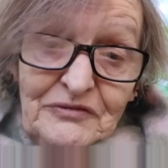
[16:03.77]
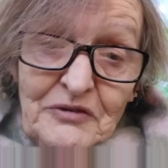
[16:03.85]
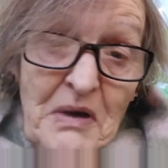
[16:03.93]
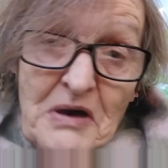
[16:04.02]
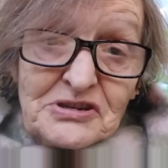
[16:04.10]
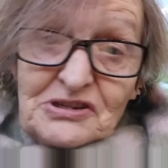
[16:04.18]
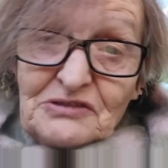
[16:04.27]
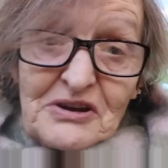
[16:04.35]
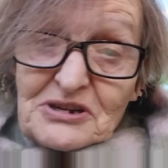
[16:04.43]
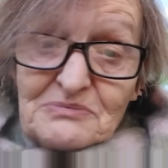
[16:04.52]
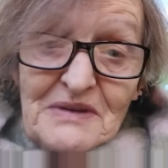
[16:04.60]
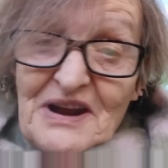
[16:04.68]
for most of
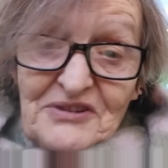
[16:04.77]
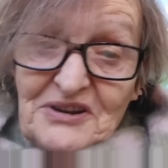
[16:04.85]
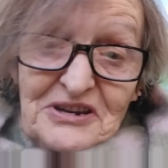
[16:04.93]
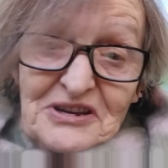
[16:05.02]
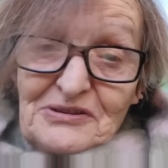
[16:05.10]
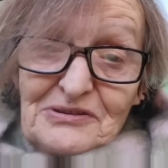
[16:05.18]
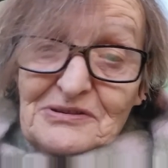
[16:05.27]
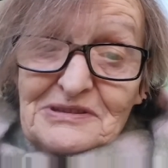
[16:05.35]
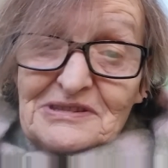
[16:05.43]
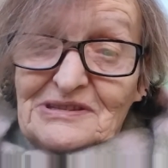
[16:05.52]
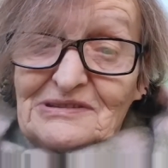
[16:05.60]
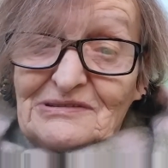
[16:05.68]
us, we're never going to
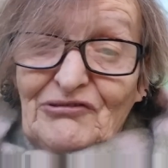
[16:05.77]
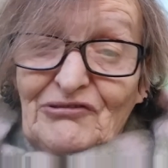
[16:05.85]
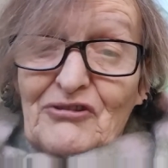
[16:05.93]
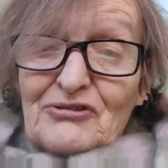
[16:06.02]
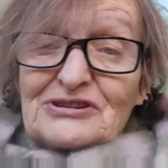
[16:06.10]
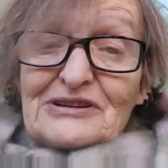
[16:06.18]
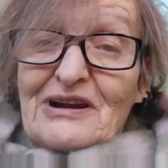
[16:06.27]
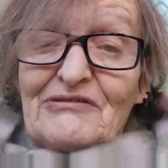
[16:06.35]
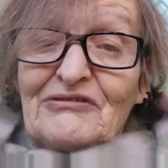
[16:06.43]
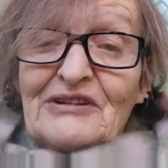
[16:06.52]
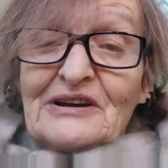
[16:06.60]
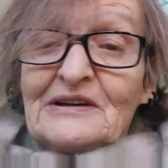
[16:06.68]
use
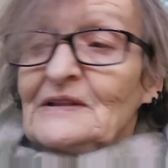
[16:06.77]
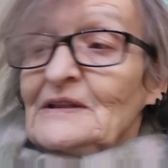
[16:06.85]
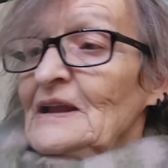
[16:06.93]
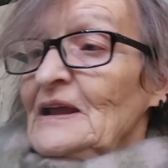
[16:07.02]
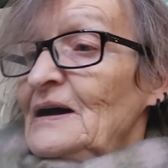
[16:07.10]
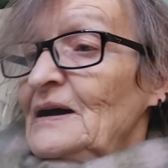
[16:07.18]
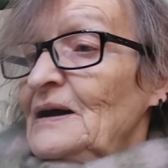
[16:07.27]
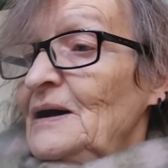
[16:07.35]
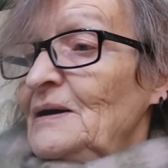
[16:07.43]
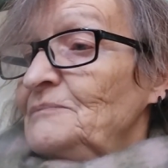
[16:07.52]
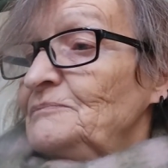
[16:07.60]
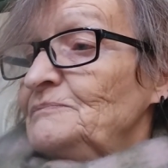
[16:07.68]
foxglove.
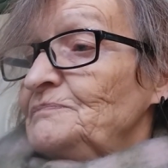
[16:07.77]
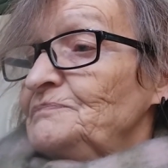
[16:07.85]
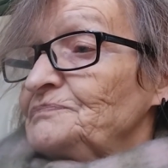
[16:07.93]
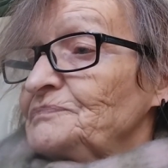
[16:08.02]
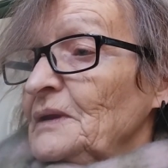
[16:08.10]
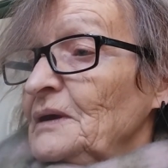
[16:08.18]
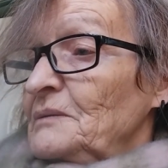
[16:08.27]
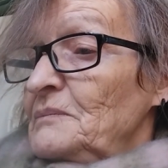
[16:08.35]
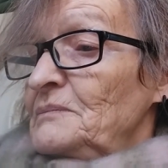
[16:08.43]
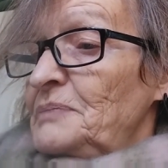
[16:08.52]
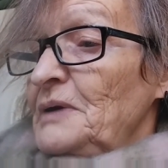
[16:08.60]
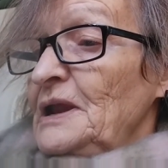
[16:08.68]

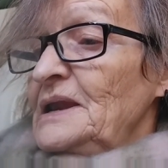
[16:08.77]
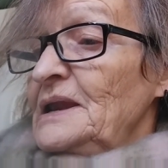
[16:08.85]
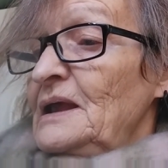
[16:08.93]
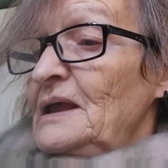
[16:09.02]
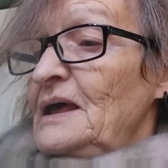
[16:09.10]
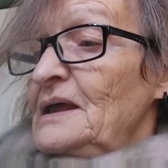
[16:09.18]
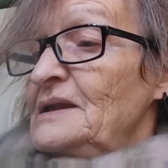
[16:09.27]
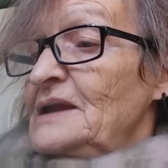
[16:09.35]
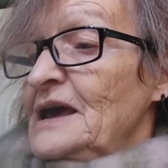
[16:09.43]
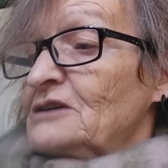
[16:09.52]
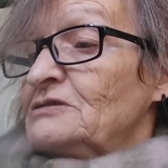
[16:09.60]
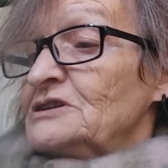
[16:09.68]
But
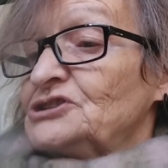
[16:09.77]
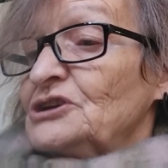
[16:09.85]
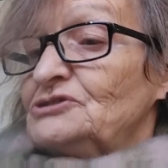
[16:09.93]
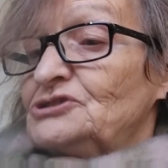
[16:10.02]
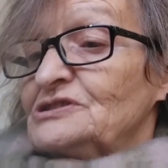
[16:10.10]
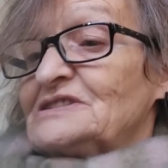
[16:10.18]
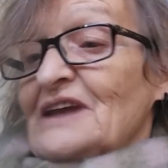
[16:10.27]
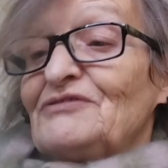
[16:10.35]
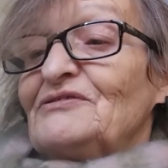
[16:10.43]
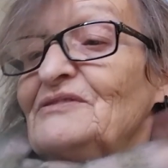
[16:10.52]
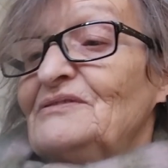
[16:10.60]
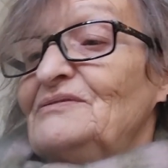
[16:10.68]
licorice should
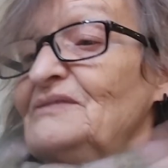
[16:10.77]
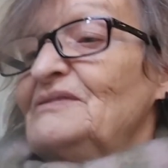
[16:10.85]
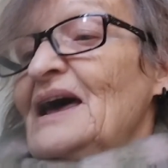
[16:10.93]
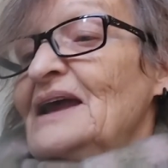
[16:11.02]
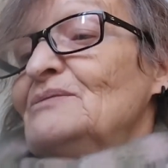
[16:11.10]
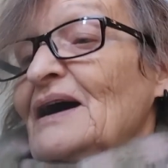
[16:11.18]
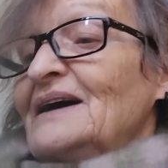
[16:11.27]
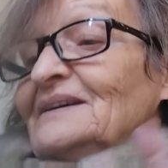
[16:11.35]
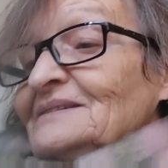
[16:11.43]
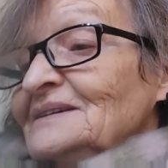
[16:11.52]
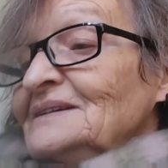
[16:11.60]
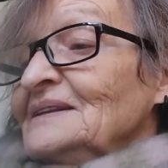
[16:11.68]
serve
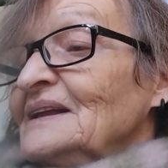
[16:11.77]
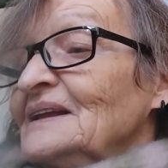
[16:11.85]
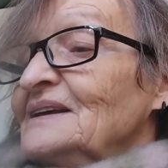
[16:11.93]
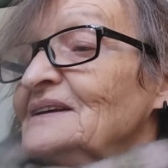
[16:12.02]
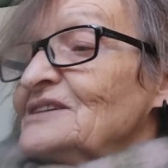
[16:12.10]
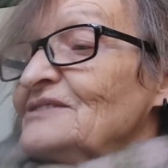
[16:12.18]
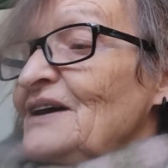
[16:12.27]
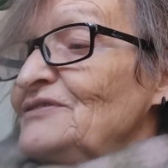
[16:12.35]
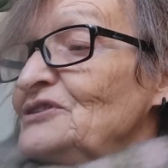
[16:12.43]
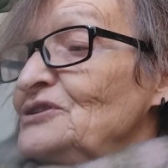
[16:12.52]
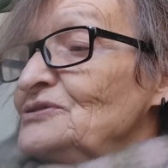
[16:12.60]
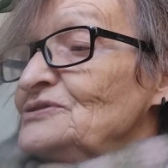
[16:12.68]
anyway. So
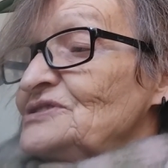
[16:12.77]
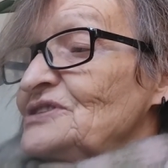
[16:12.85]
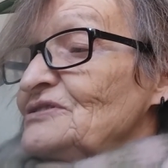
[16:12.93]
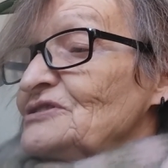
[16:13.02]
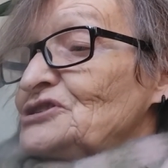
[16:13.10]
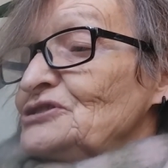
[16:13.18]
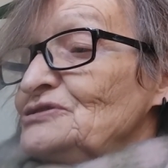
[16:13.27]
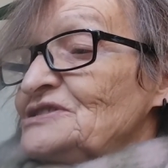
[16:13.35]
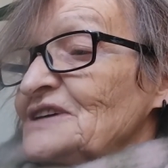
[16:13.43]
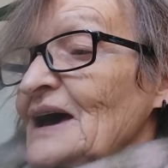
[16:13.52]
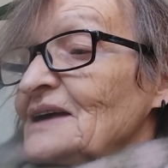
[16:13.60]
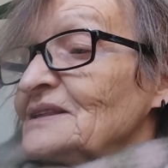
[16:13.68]
never use the two
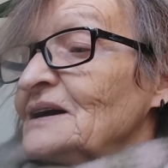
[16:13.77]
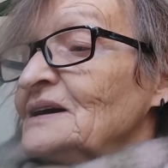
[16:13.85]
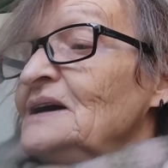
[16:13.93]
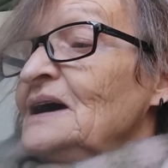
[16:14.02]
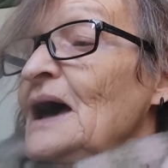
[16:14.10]
together.